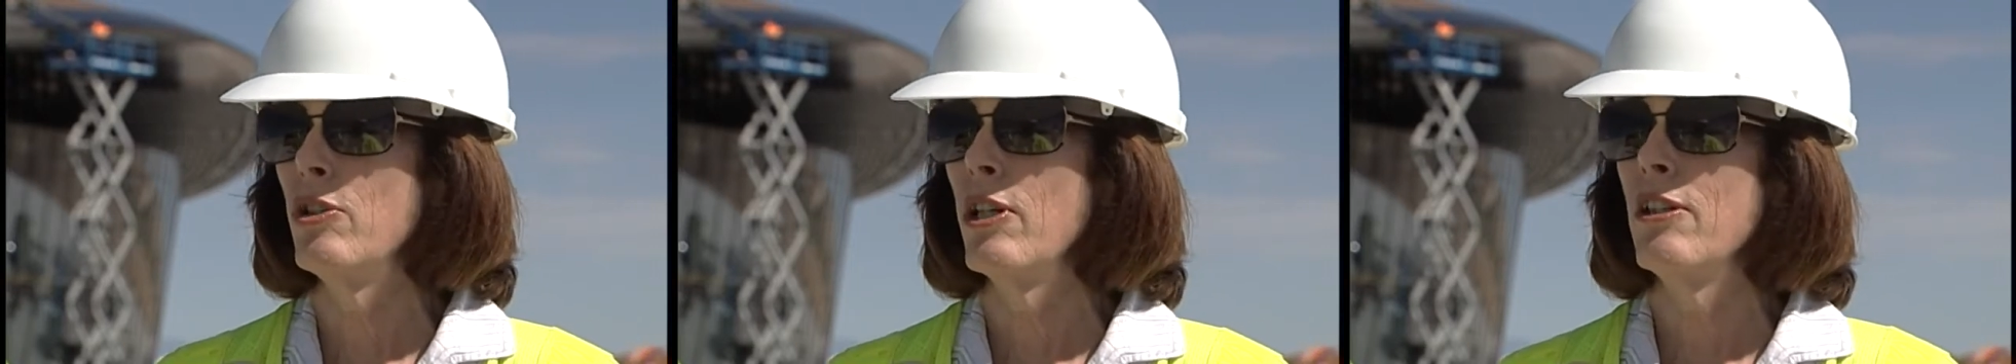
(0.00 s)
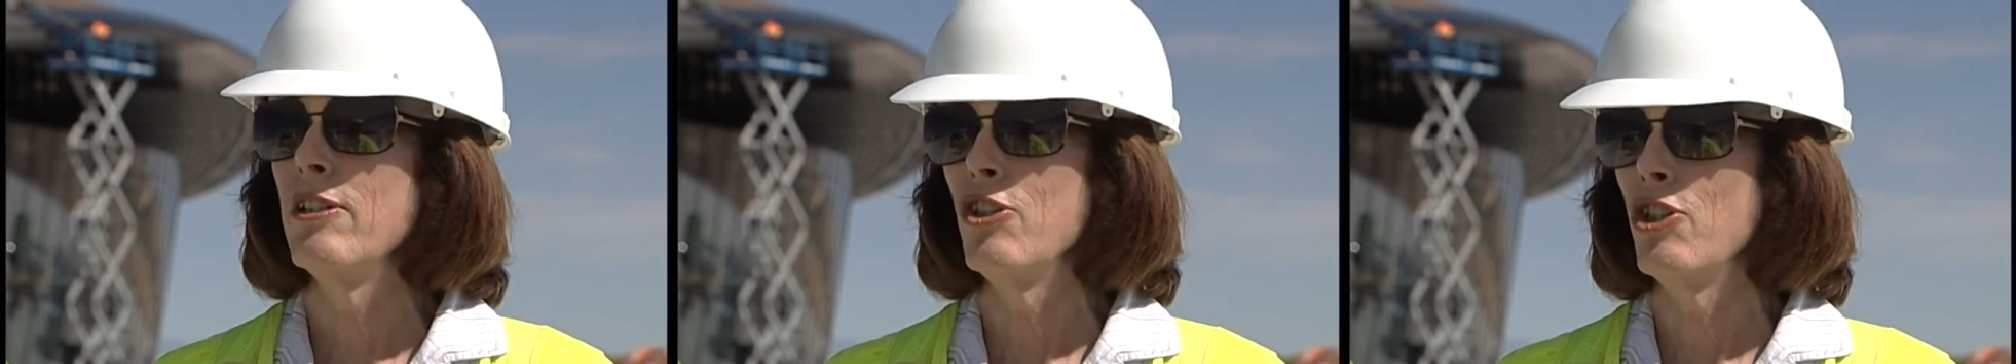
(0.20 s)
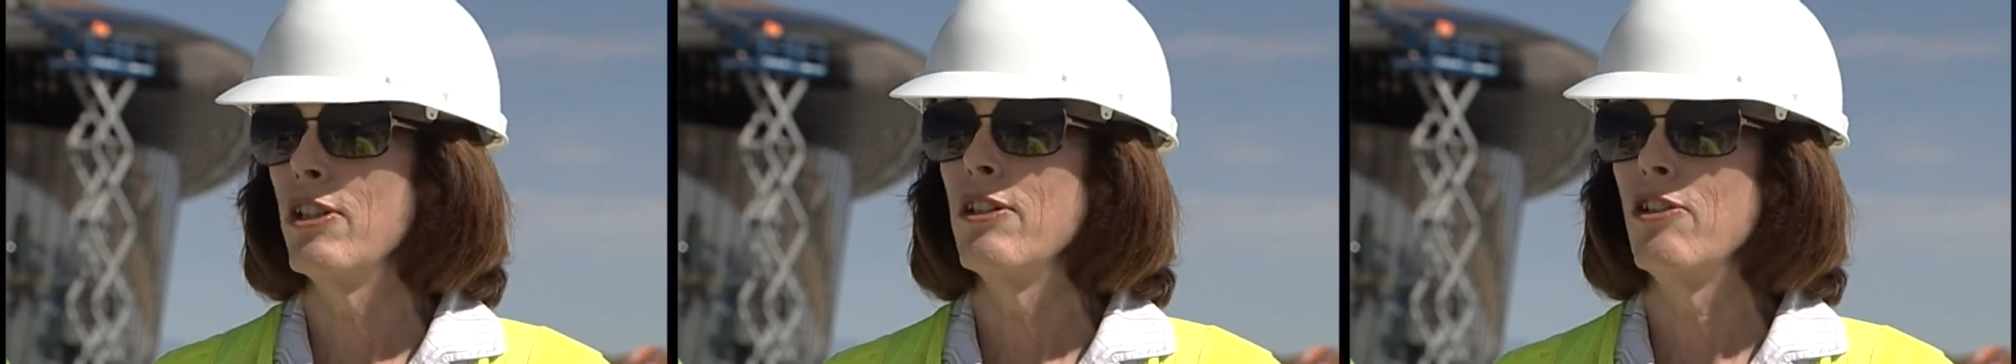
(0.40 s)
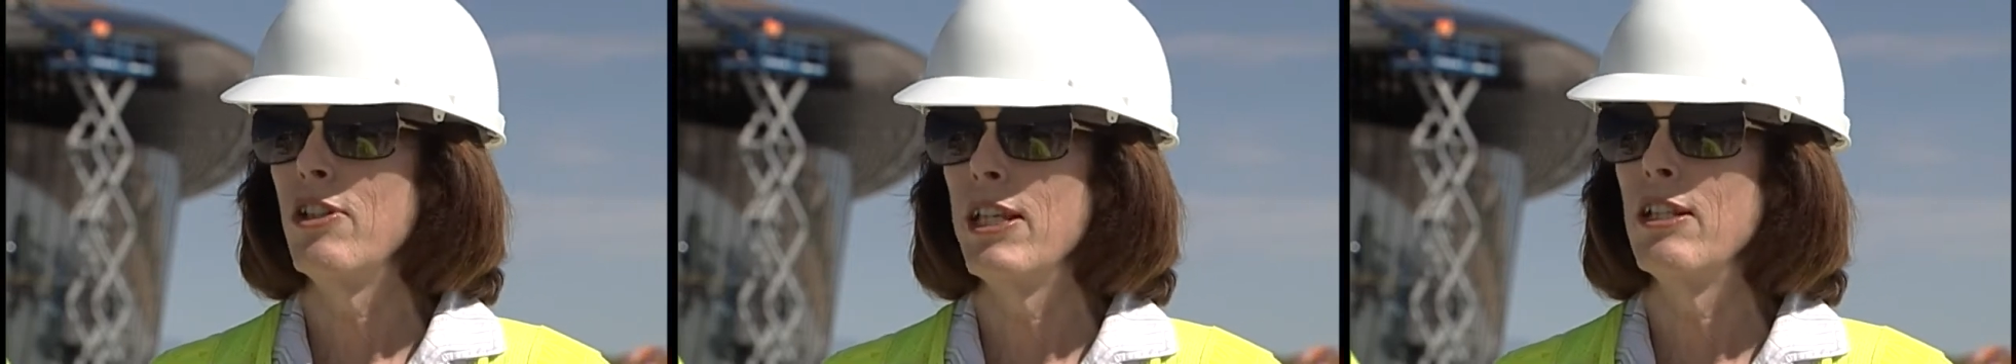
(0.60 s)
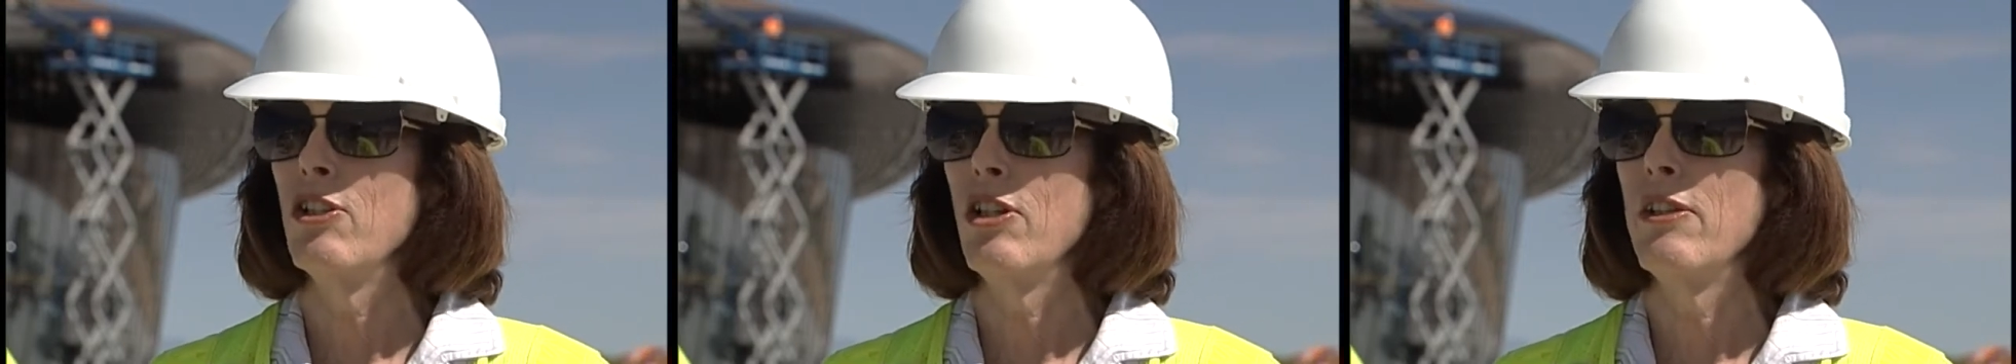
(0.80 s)
diligence
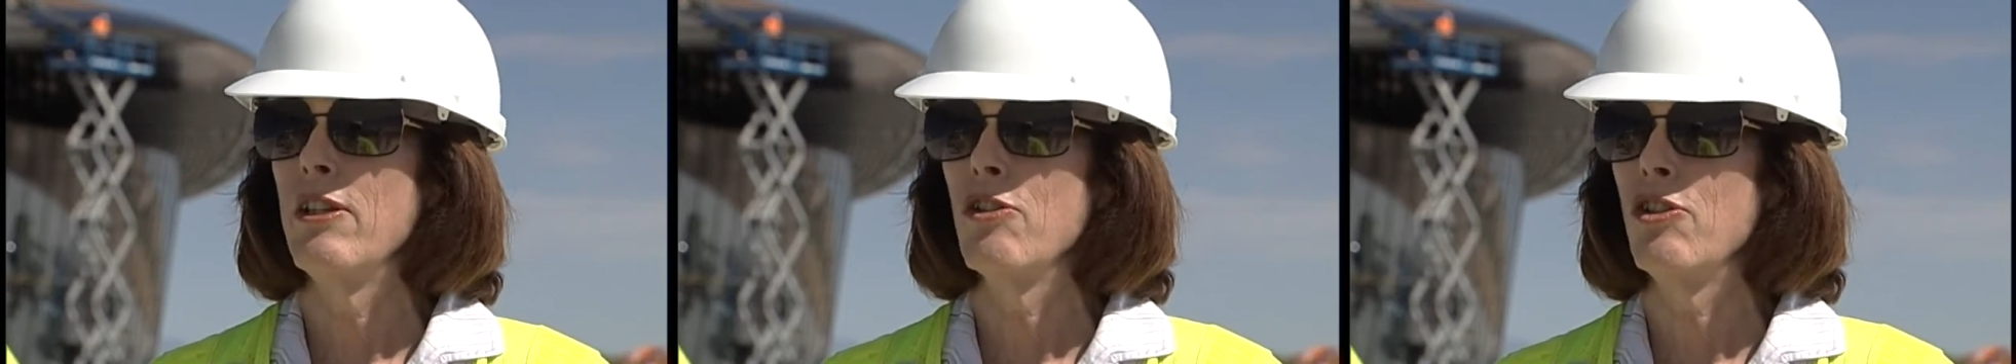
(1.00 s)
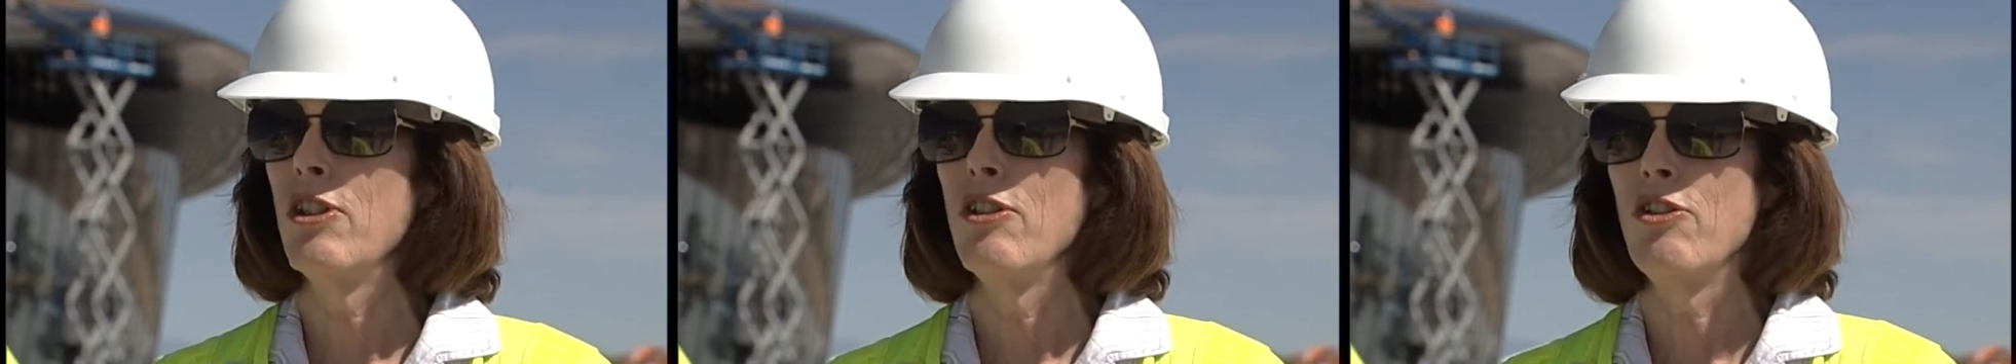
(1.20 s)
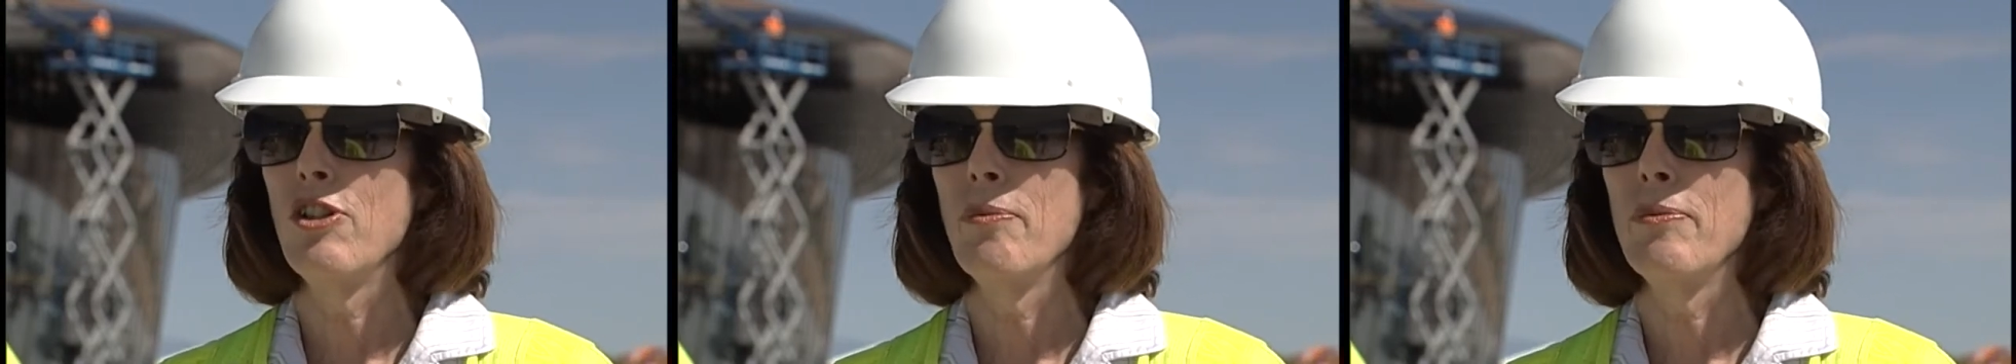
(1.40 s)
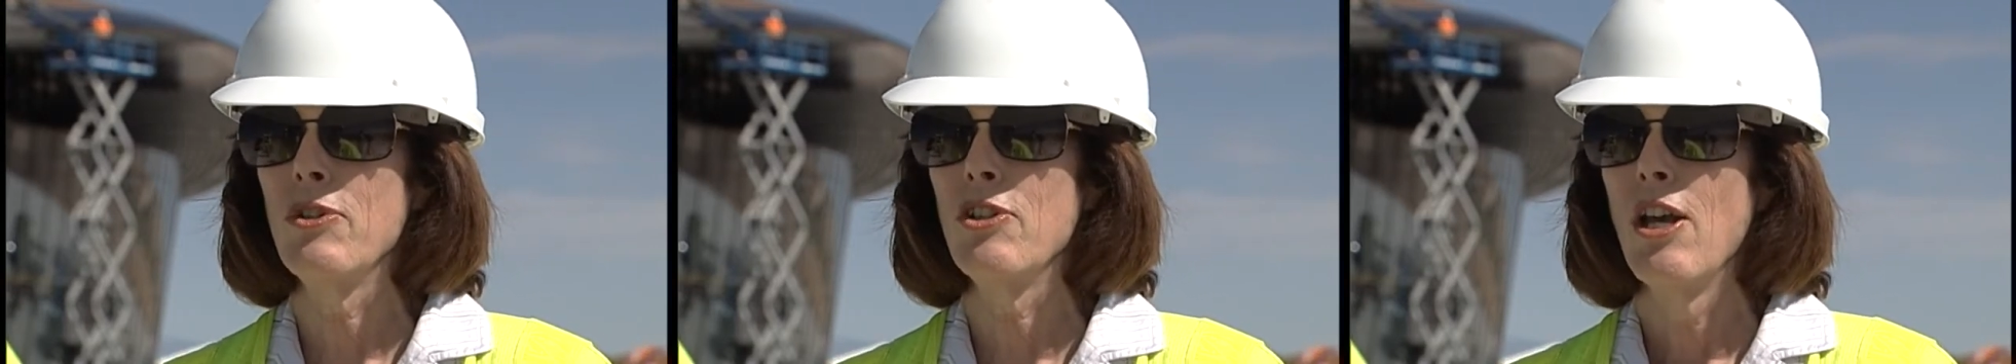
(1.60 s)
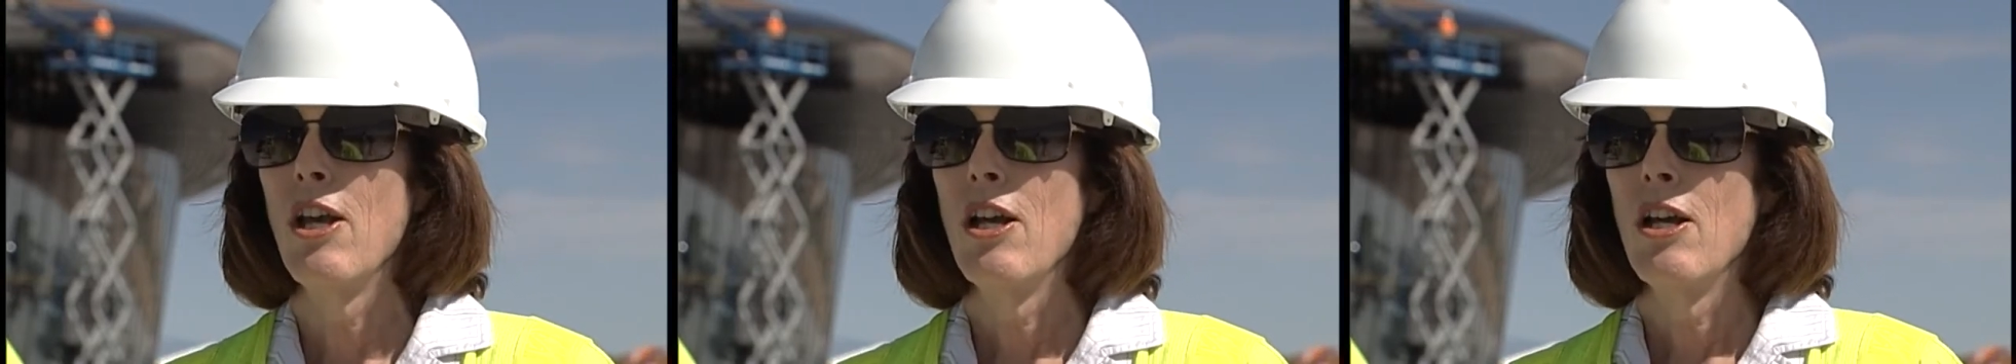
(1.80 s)
into their systems.